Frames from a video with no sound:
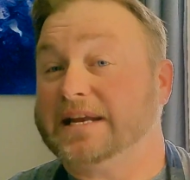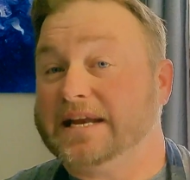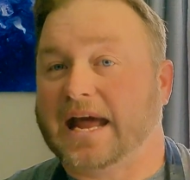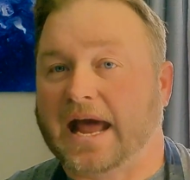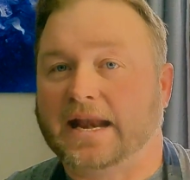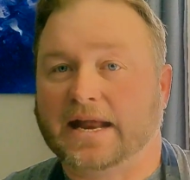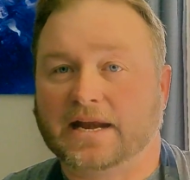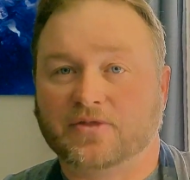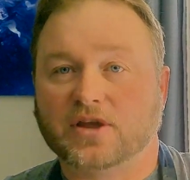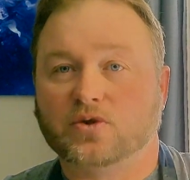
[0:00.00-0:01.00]
need to add
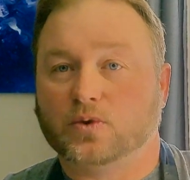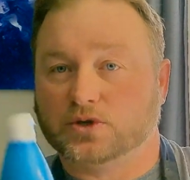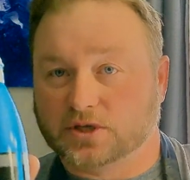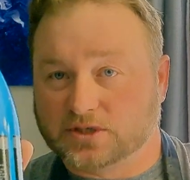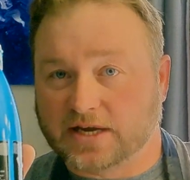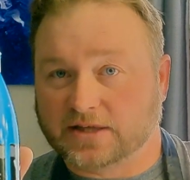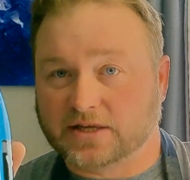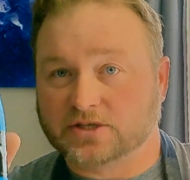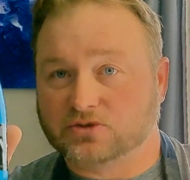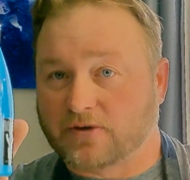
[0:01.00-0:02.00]
anything. You can just take
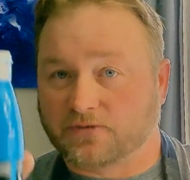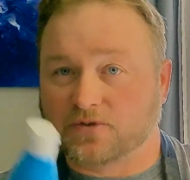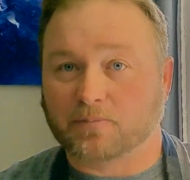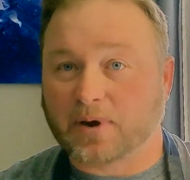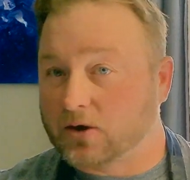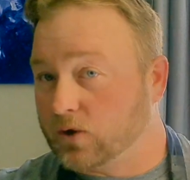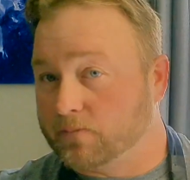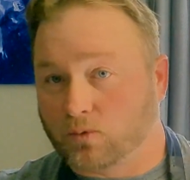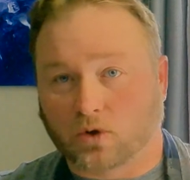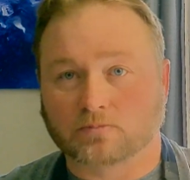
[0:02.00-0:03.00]
these straight from the bottle and
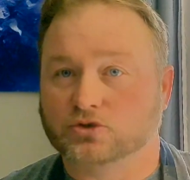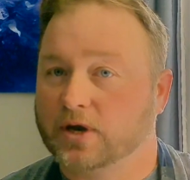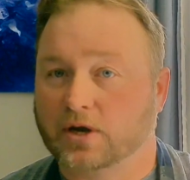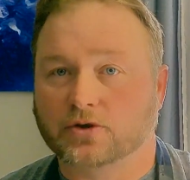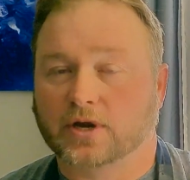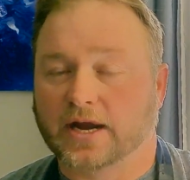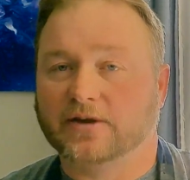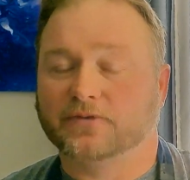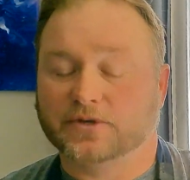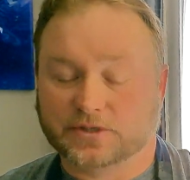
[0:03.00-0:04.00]
pour them straight on your
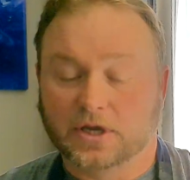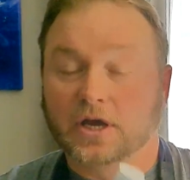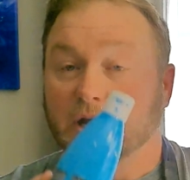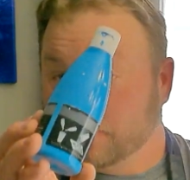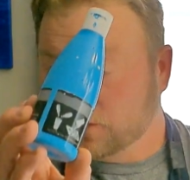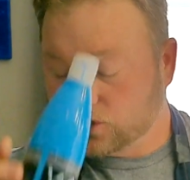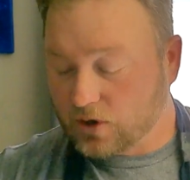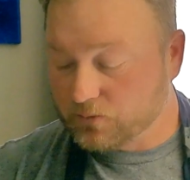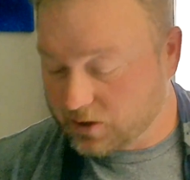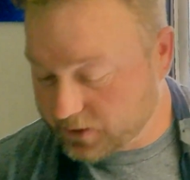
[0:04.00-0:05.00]
canvas. So
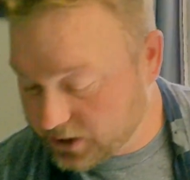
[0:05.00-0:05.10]
I'm going to